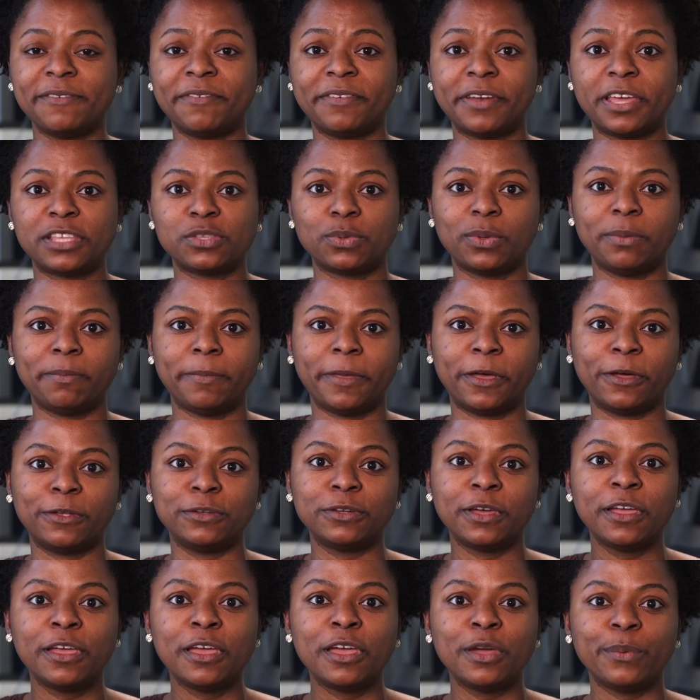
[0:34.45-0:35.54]
even as we
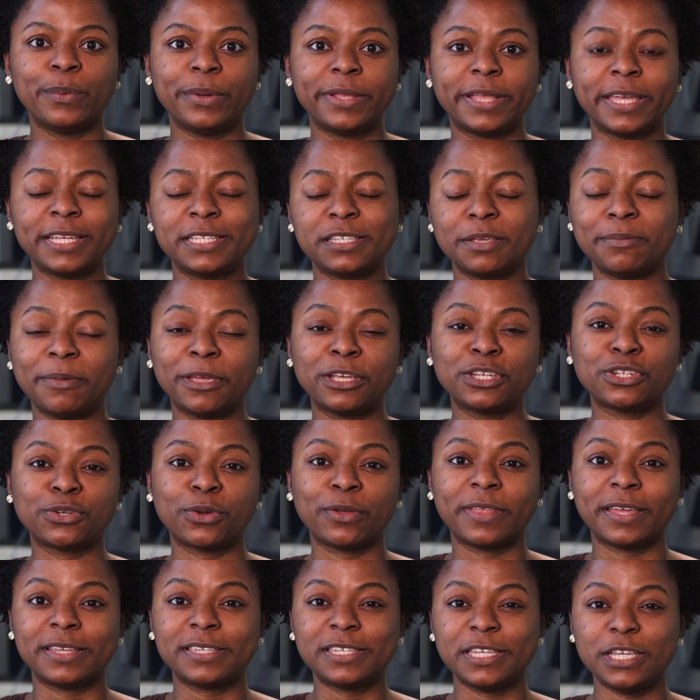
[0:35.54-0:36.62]
build, we like to make
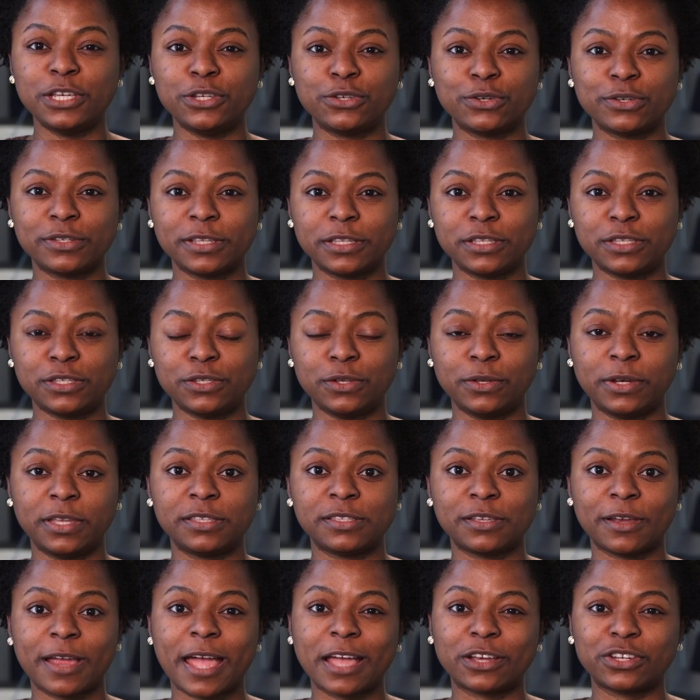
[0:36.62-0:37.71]
sure that teachers and
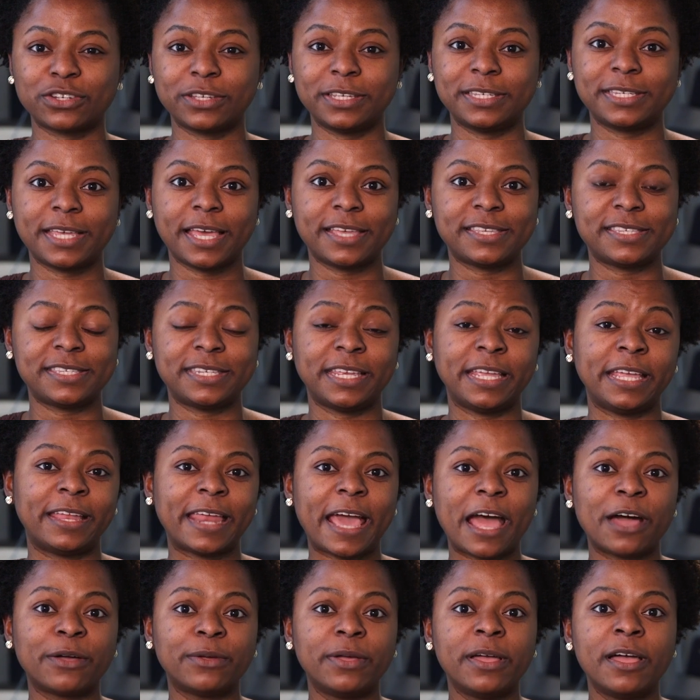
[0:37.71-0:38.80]
students are actually testing
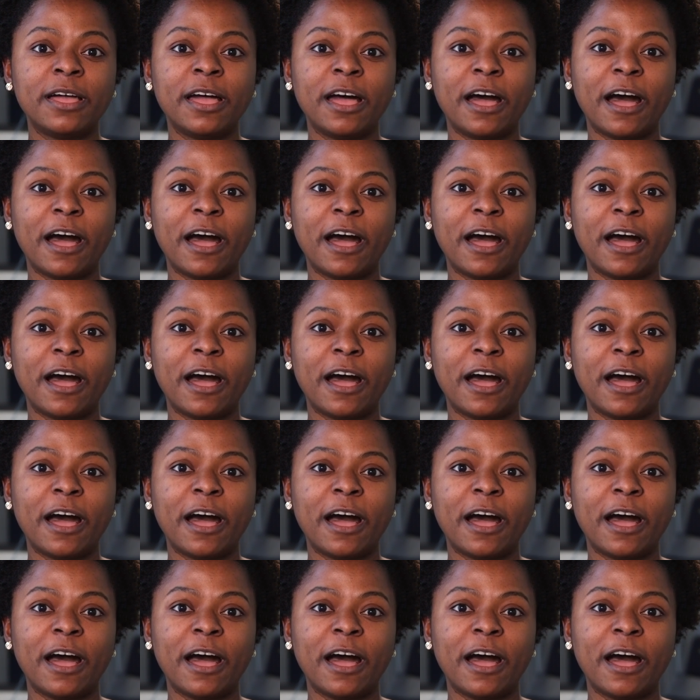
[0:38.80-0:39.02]
it out